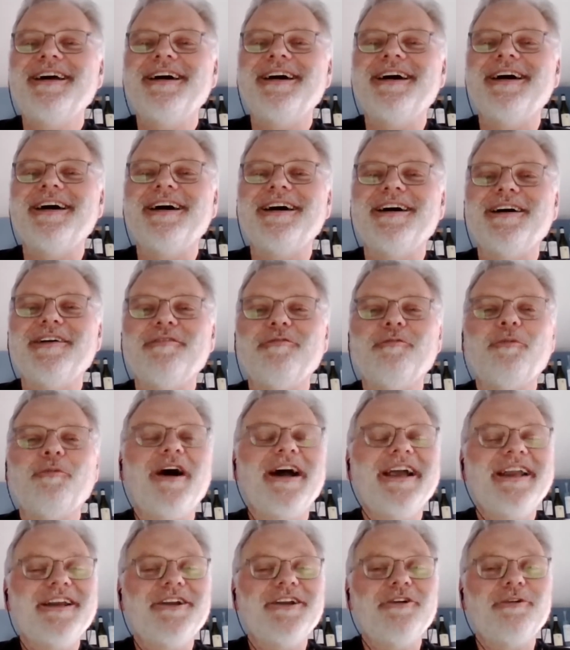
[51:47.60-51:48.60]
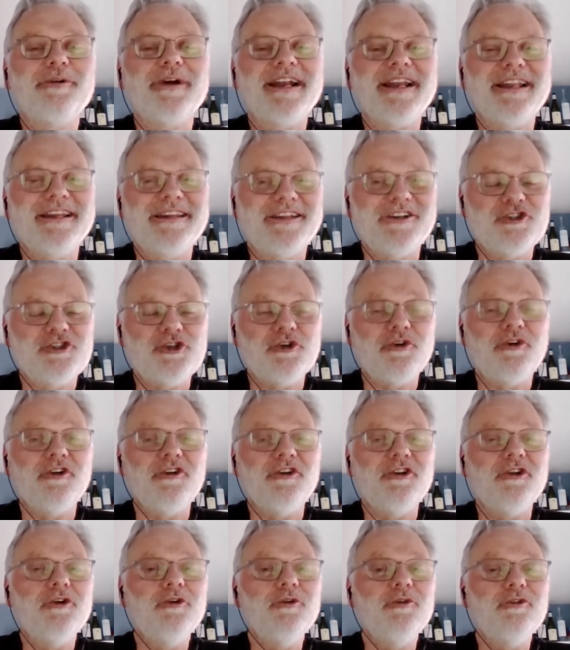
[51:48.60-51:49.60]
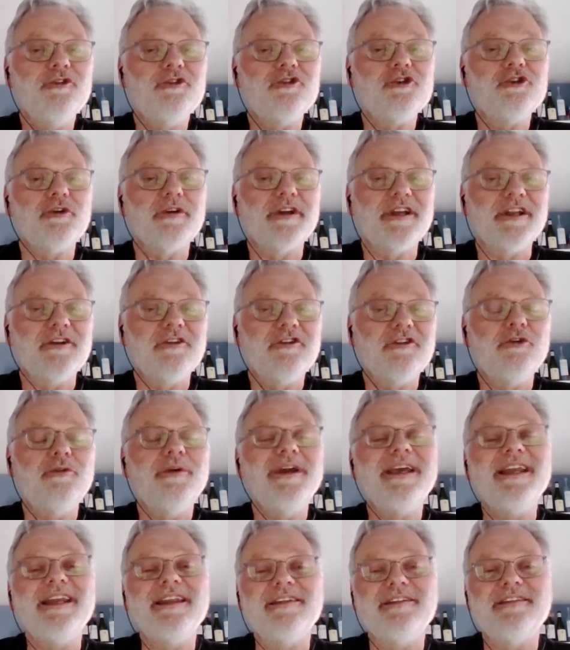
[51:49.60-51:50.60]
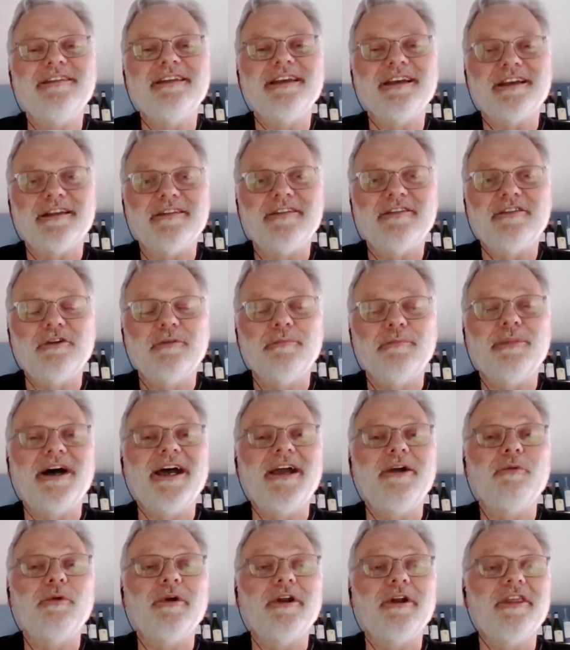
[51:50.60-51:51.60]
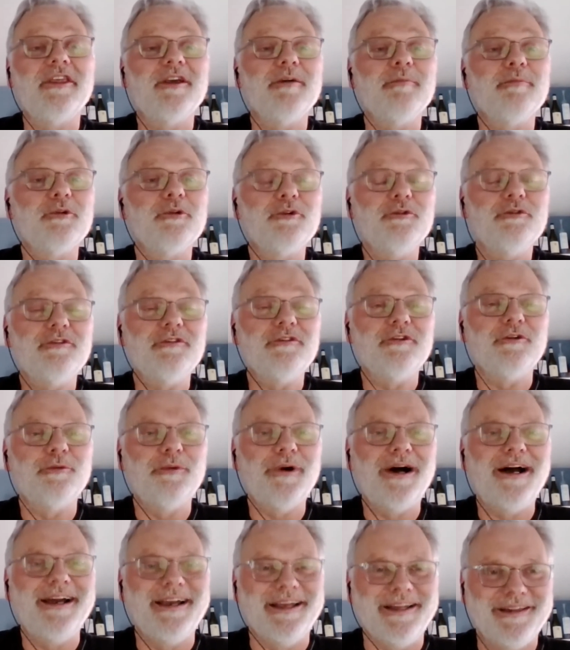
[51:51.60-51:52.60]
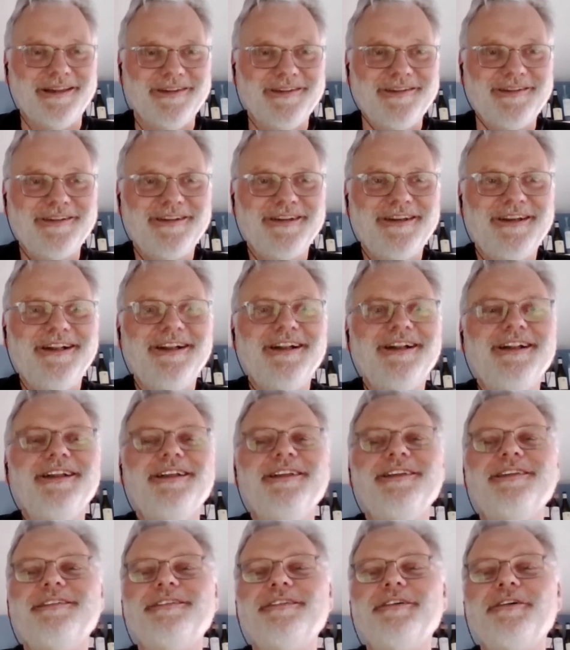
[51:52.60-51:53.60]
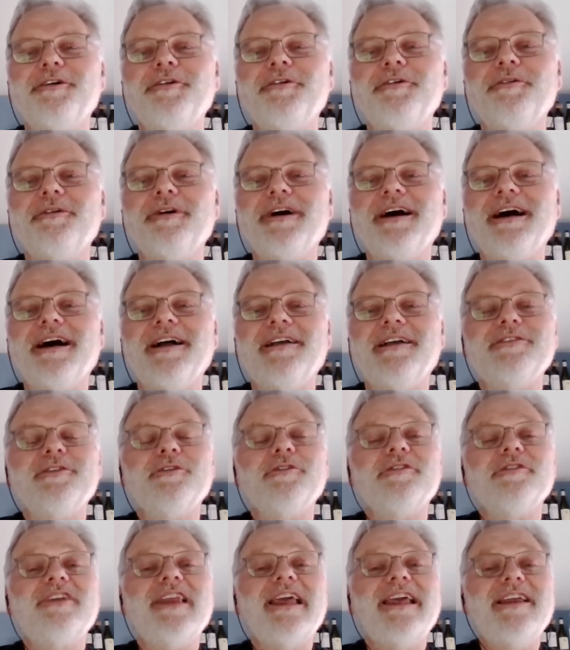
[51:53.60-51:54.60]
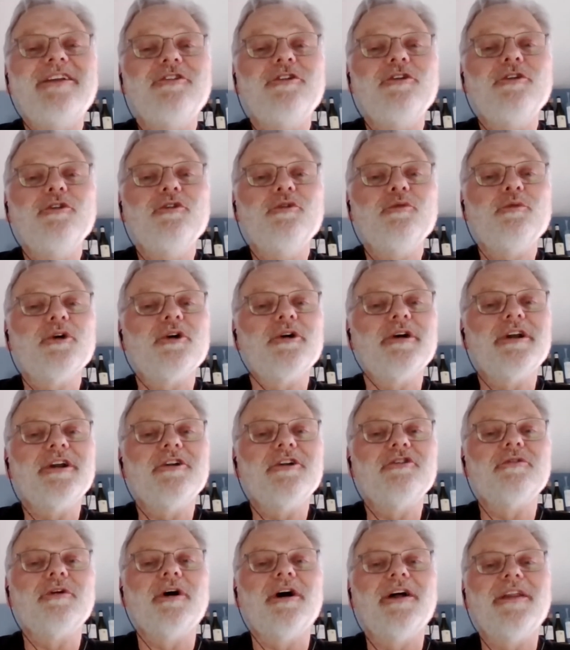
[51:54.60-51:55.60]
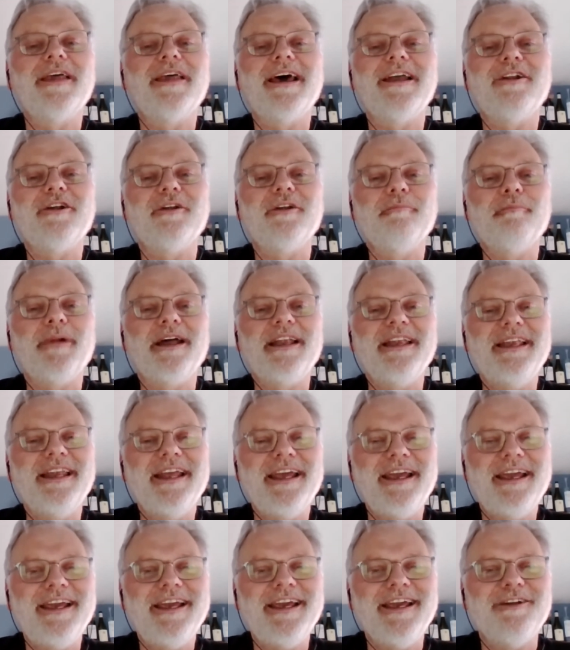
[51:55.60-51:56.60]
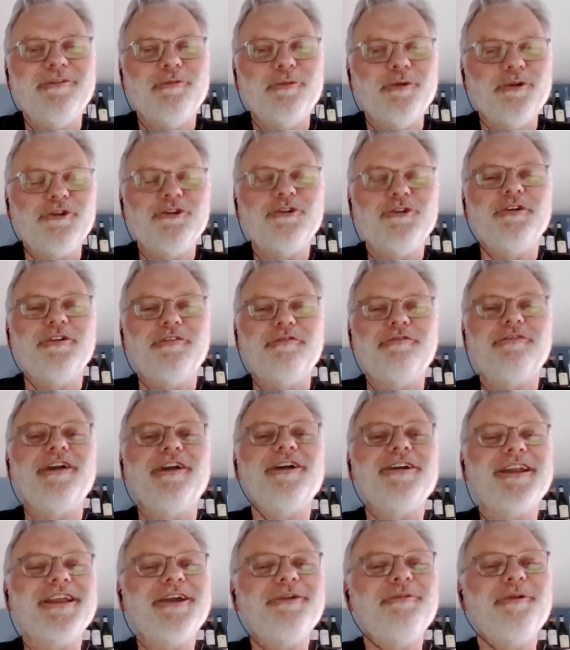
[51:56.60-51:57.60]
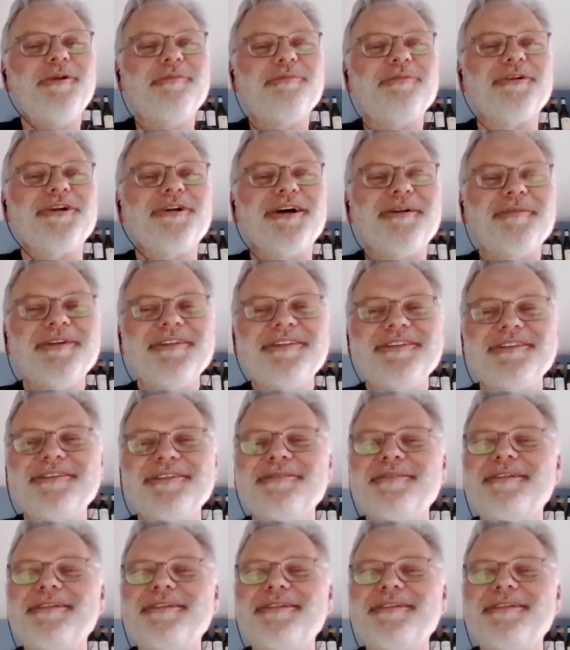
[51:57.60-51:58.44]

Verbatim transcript: uh, wine credit that you can use during 286 to buy one of the Abruzzo wines. So, uh, so stay tuned. We're going to draw that on Monday, and we'll do it fairly. We promise.